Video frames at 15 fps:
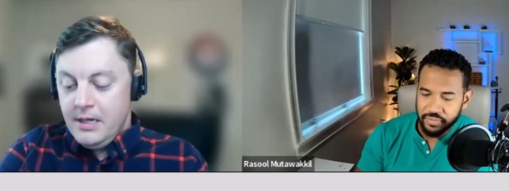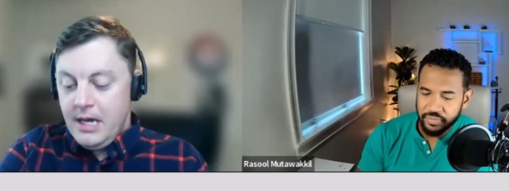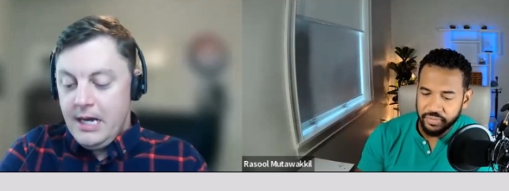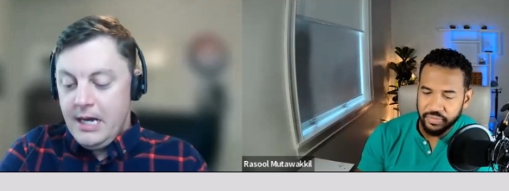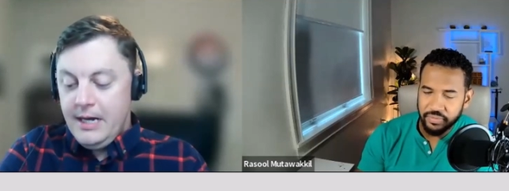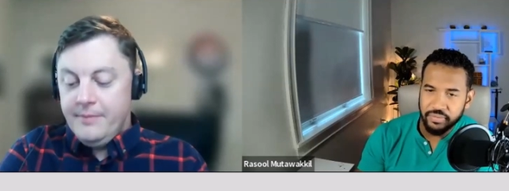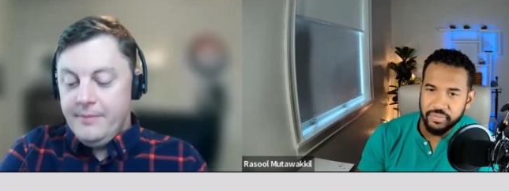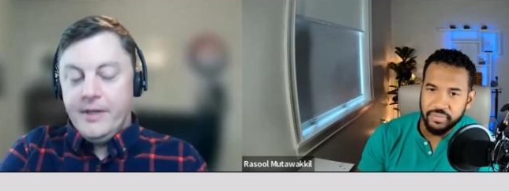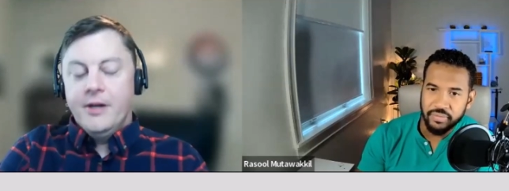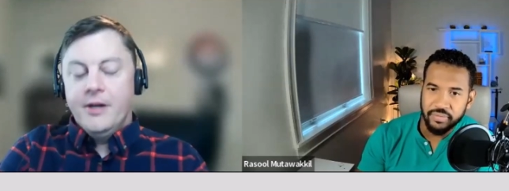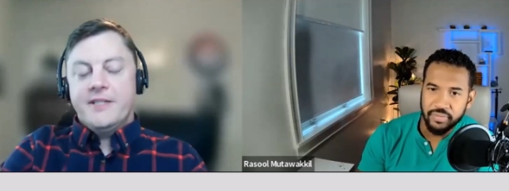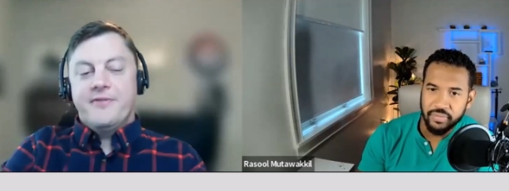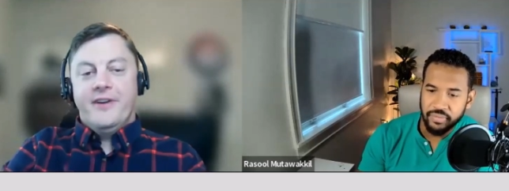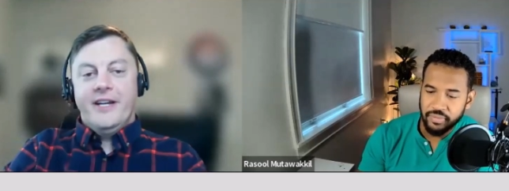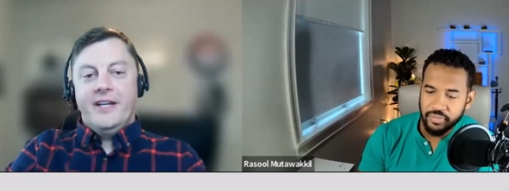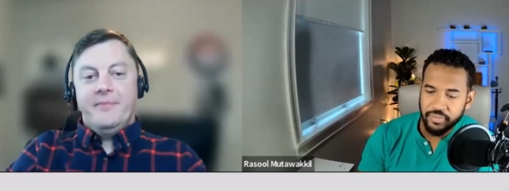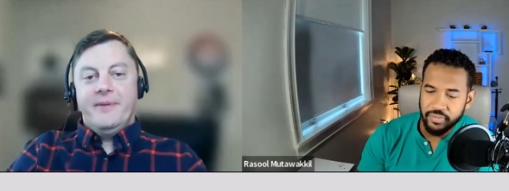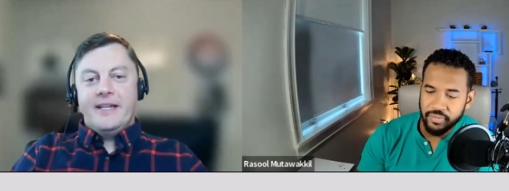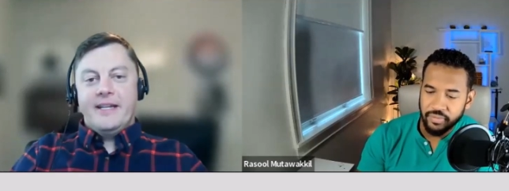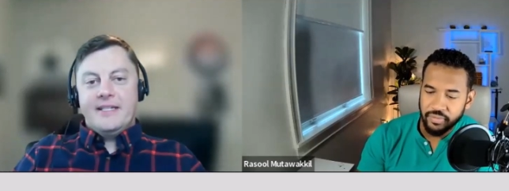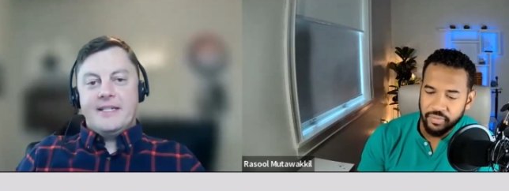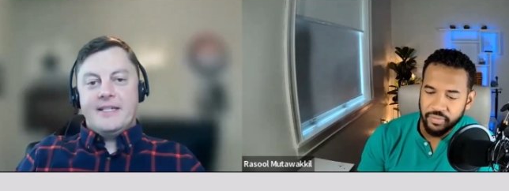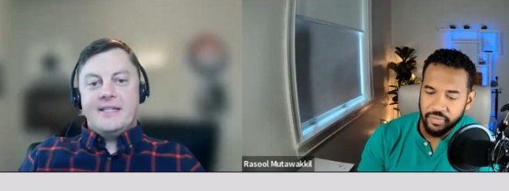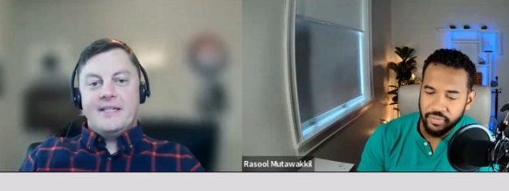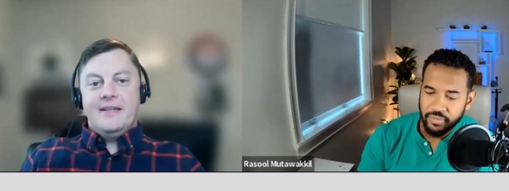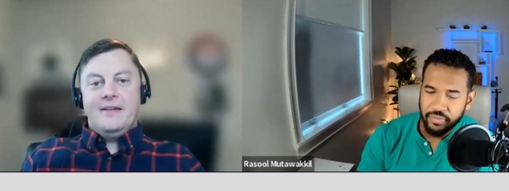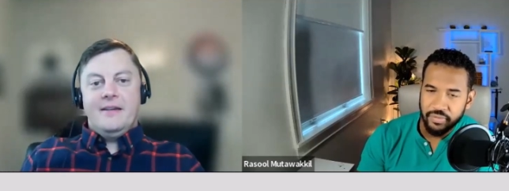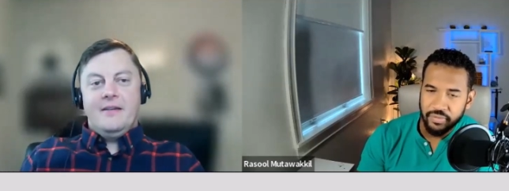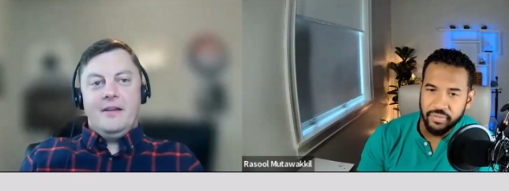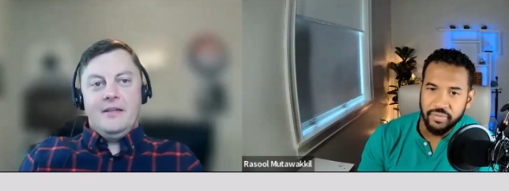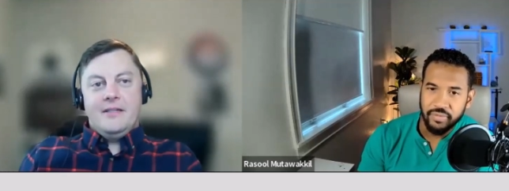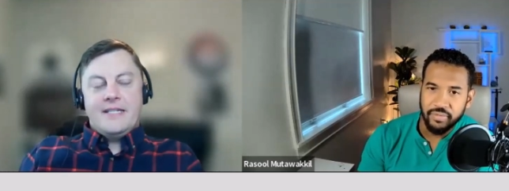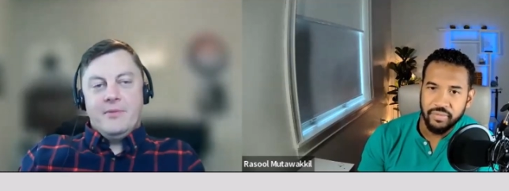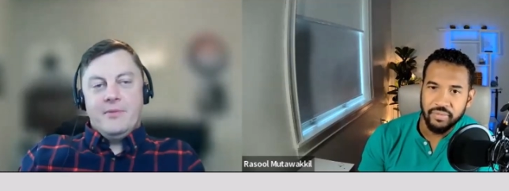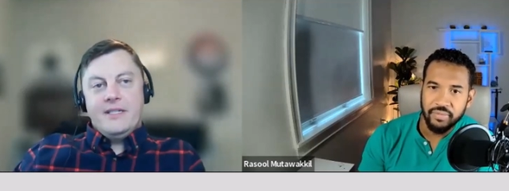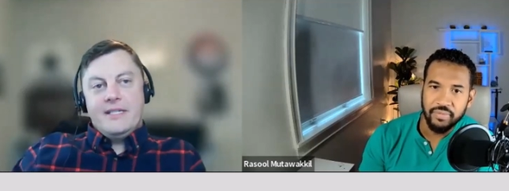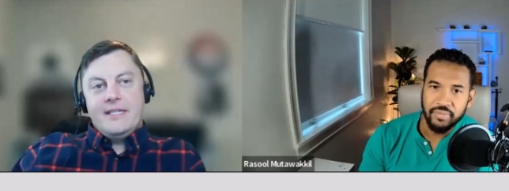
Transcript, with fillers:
Speaker 1: Um, you know, it's funny because someone